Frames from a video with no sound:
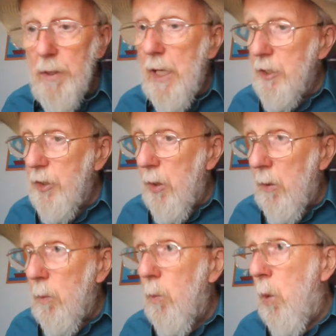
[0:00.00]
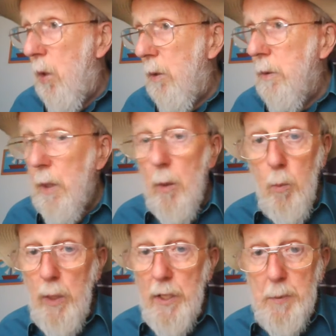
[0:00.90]
that's not what
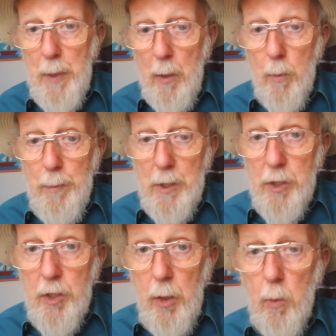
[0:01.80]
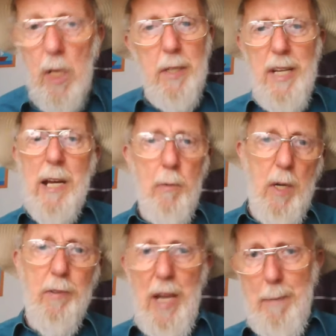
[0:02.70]
we expect women to do. Now,
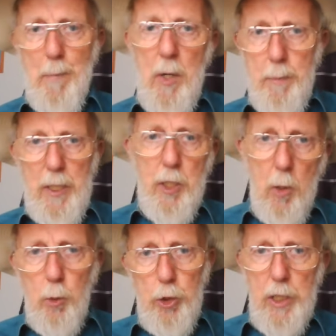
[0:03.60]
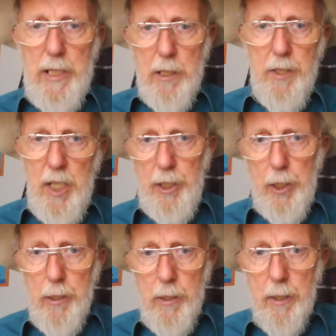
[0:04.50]
that might be culturally
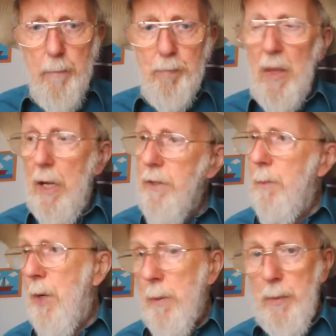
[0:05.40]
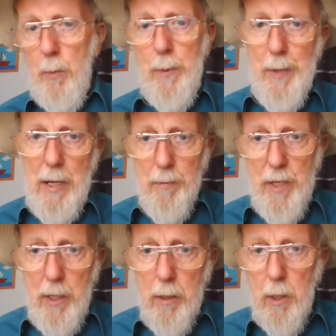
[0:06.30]
conditioned, and there might be women out
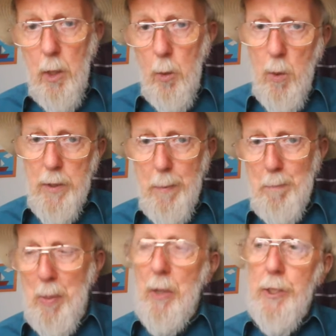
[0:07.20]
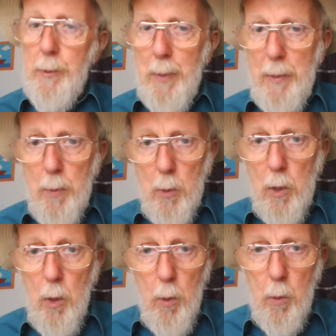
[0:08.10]
there who want to punch people
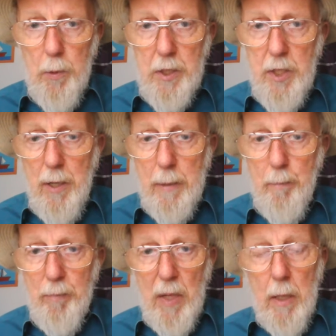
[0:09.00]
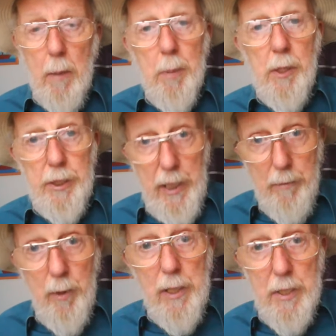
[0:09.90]
all the time. But
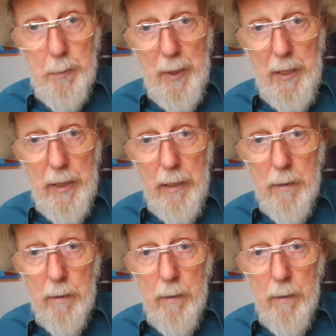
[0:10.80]
generally speaking,